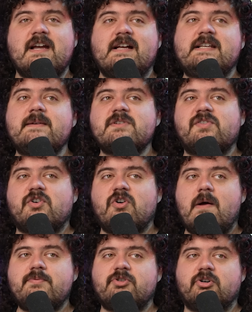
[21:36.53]
It seems that the
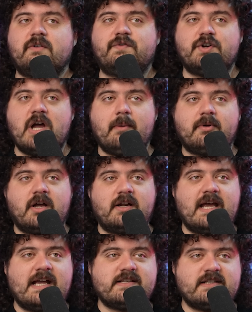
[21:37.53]
crop circle phenomenon
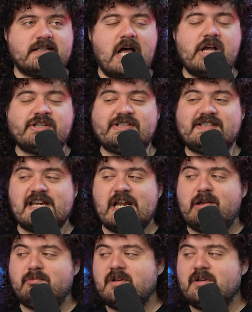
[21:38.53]
has lost steam